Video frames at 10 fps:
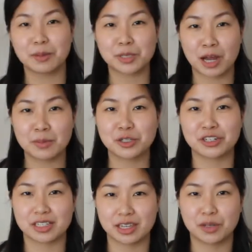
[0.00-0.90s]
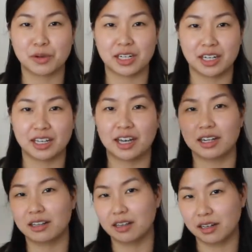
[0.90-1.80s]
optometrist at the wedding
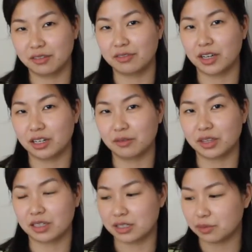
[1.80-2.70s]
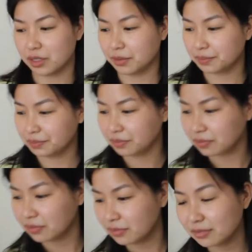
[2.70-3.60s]
had a lot of fun with this one.
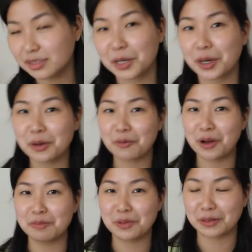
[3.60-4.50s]
Okay, one